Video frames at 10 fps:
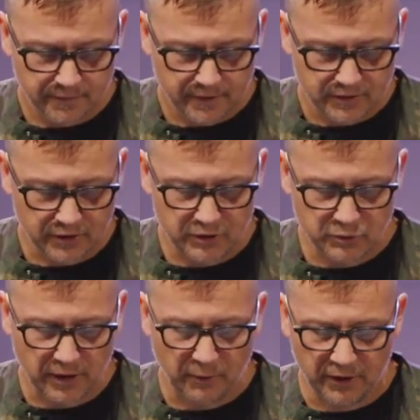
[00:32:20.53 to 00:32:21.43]
So here's
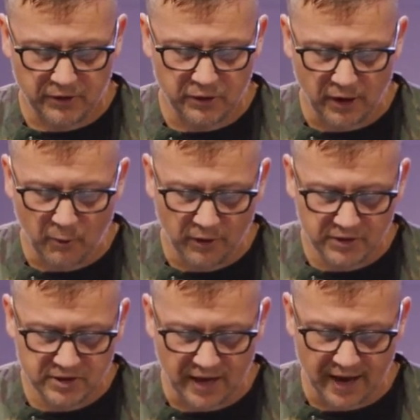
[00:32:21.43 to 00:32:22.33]
what I want to do. I want us
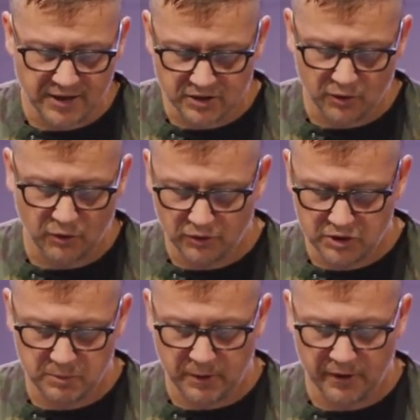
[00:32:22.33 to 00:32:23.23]
to ask the Holy
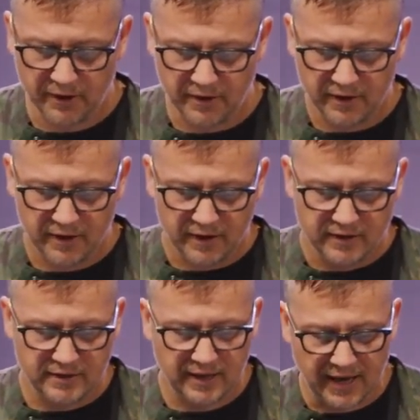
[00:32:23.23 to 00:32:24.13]
Spirit
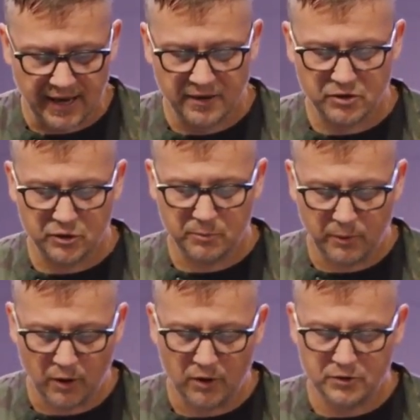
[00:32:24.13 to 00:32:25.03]
to answer
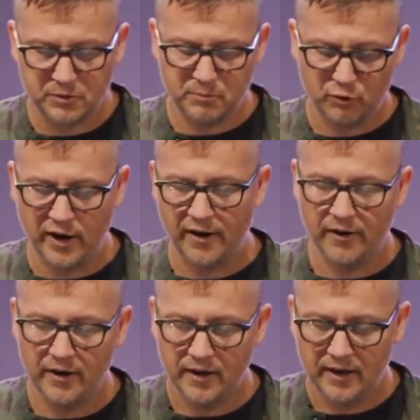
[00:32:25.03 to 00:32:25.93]
Paul's prayer
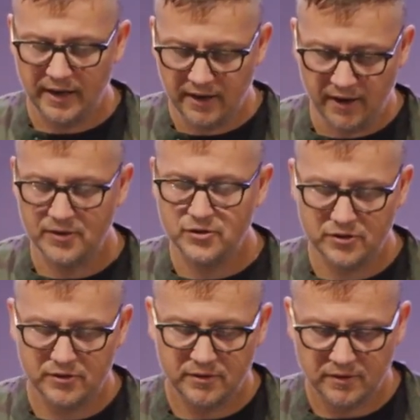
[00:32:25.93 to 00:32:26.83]
in us.
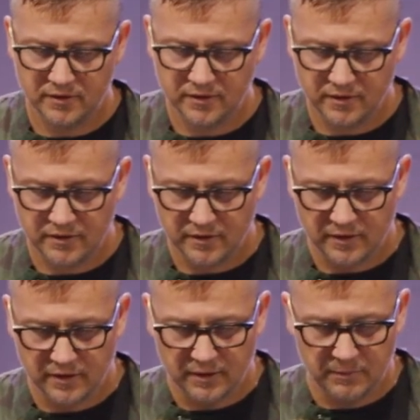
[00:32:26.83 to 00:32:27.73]

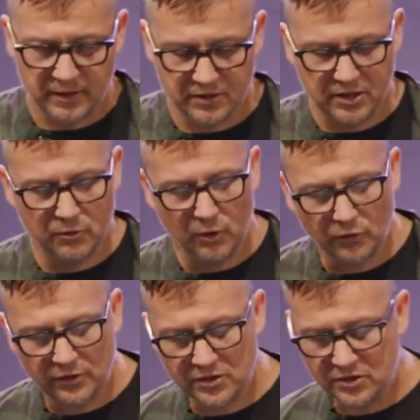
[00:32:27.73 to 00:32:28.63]
Because he
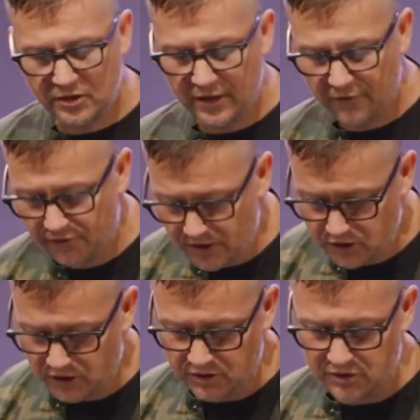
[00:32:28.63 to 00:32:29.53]
wrote this to the
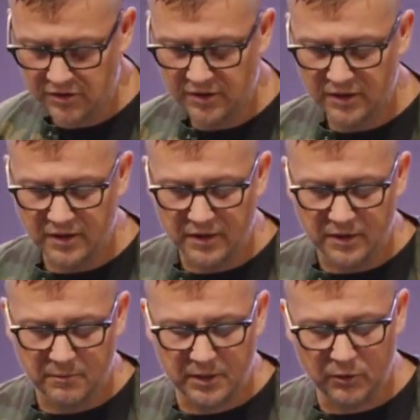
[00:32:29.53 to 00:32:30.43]
Ephesians,
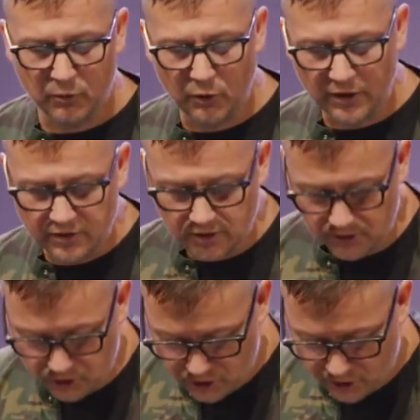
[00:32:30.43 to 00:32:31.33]
but he wrote it to the
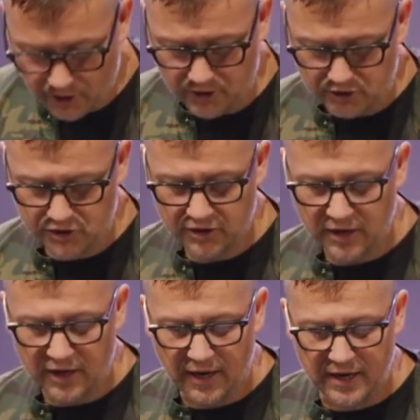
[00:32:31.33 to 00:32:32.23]
church,
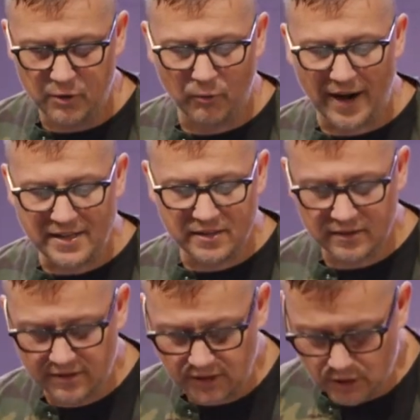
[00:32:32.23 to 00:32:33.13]
and he writes it
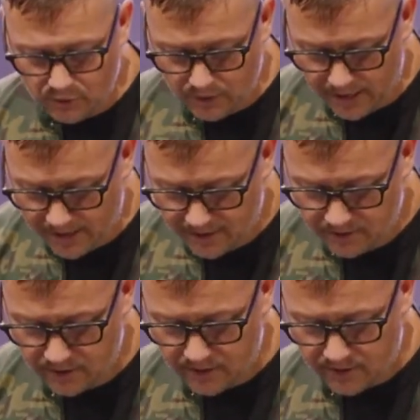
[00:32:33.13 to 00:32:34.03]
to you and
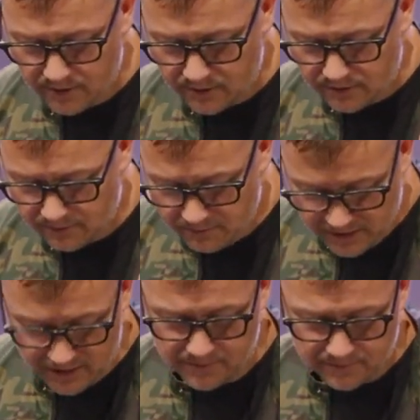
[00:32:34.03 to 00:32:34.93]
to me.